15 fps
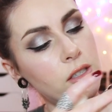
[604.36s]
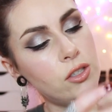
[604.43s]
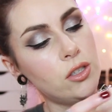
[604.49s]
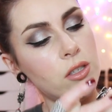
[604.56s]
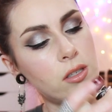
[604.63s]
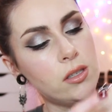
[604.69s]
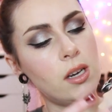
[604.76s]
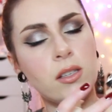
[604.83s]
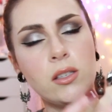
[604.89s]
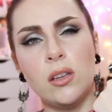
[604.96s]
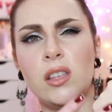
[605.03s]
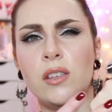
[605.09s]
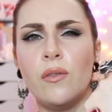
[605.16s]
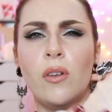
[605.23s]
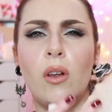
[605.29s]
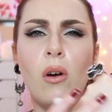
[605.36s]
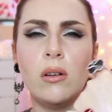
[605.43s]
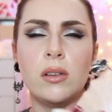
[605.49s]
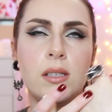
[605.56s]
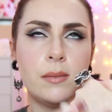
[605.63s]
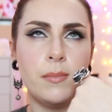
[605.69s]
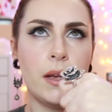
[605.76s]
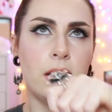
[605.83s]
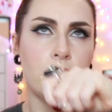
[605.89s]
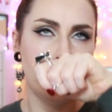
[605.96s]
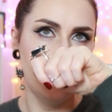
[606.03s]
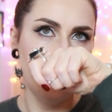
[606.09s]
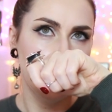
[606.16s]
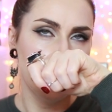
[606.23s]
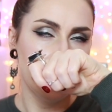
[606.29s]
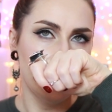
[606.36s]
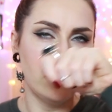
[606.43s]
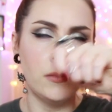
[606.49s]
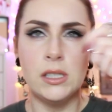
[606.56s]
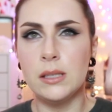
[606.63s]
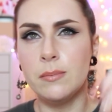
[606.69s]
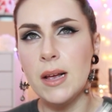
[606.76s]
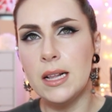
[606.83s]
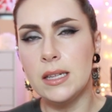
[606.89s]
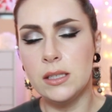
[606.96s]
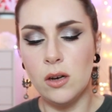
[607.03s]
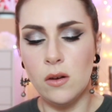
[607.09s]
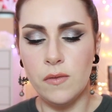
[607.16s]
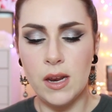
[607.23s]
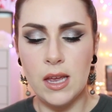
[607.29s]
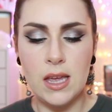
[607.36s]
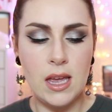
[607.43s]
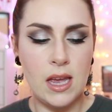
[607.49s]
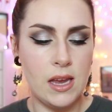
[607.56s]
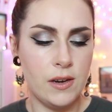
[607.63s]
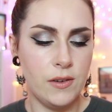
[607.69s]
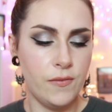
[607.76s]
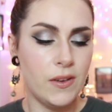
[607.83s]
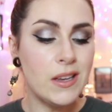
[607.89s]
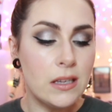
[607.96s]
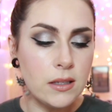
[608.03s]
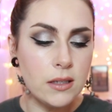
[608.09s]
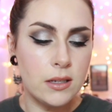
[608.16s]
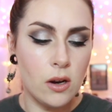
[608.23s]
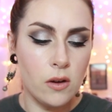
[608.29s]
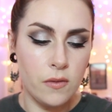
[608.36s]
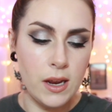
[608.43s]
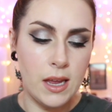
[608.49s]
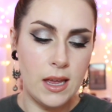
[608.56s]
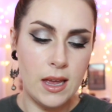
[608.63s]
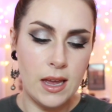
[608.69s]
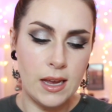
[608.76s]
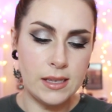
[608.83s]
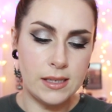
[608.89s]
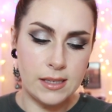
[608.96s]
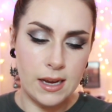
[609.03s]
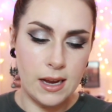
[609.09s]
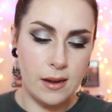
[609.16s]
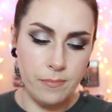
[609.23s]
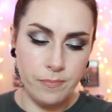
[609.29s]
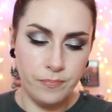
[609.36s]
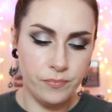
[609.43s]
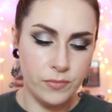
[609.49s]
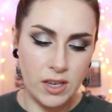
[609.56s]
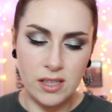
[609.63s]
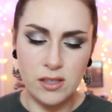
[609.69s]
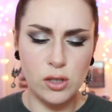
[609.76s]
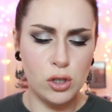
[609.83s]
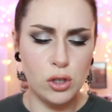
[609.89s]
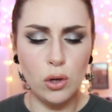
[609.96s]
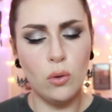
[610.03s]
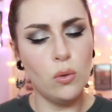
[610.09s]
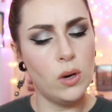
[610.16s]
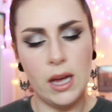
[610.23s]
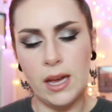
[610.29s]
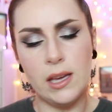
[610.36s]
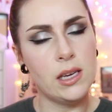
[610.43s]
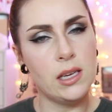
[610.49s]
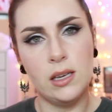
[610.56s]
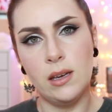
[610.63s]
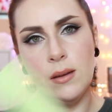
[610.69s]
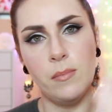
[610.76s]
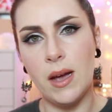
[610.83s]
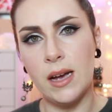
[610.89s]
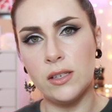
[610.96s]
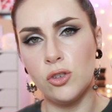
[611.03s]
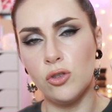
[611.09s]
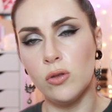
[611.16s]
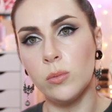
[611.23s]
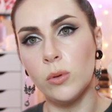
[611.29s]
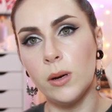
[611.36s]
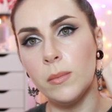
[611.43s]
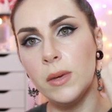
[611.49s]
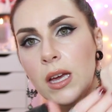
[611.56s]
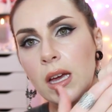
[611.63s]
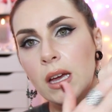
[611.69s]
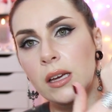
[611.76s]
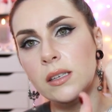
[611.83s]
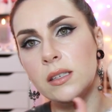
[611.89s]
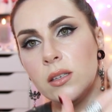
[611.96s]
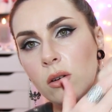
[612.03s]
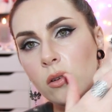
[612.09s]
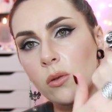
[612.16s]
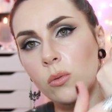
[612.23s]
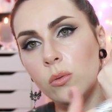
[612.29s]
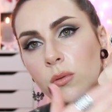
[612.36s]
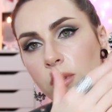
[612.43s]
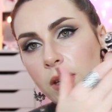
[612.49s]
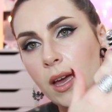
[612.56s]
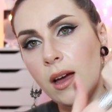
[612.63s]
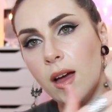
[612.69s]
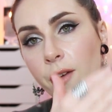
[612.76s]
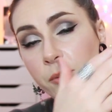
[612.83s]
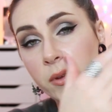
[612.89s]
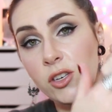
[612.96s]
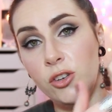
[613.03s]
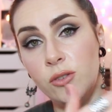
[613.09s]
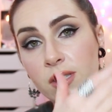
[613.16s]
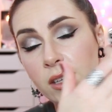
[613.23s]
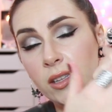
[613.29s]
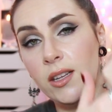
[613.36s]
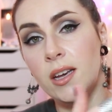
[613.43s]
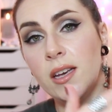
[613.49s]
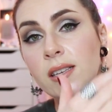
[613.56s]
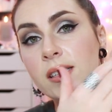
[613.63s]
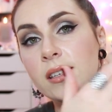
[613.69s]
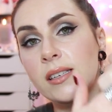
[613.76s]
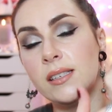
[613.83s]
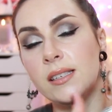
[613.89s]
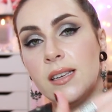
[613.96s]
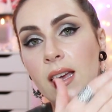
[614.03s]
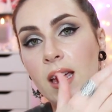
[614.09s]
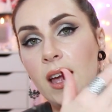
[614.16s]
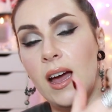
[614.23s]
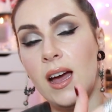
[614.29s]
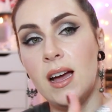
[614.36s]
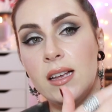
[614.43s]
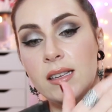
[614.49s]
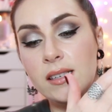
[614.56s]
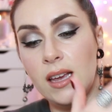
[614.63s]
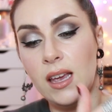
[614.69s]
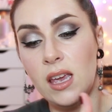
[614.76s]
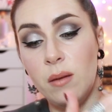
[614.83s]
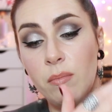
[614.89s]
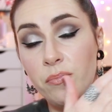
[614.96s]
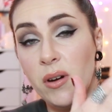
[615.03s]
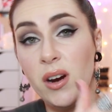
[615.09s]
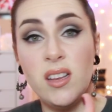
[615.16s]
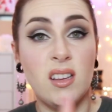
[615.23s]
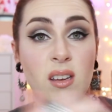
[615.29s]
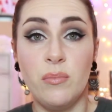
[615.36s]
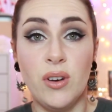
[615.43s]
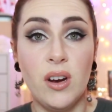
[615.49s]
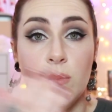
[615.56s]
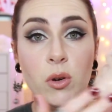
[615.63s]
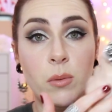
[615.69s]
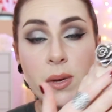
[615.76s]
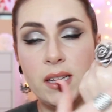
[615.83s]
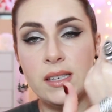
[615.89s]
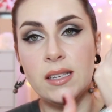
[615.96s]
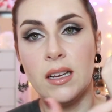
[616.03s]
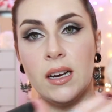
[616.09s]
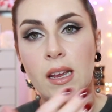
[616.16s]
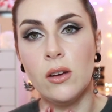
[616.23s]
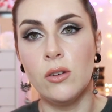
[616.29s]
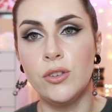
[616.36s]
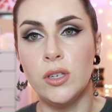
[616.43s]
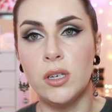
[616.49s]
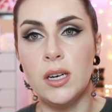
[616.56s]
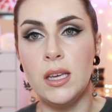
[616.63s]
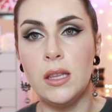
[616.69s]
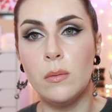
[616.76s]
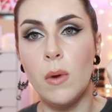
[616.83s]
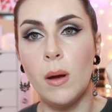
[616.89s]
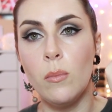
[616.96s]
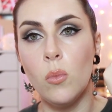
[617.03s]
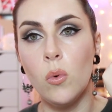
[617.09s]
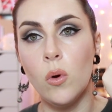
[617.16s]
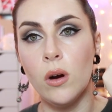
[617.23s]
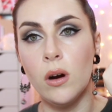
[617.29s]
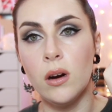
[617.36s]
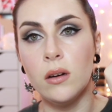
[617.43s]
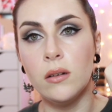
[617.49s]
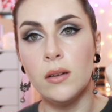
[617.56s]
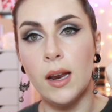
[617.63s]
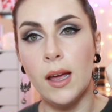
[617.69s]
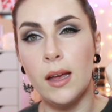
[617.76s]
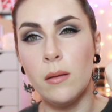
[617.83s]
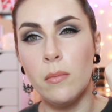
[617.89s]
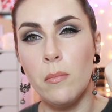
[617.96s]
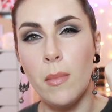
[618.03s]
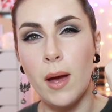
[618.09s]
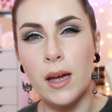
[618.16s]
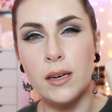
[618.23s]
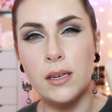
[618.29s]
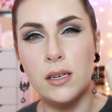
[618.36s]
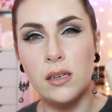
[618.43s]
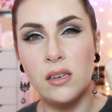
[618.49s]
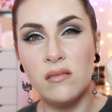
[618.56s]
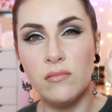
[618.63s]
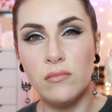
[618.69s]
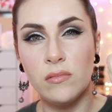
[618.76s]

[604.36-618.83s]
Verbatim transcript: you just, it's, it's oh, it smells, smells lovely, it feels lovely, it's, um, it's so like matte strobe cream. So yeah, I've been using this, say, as a brightening primer, basically, underneath my more like matte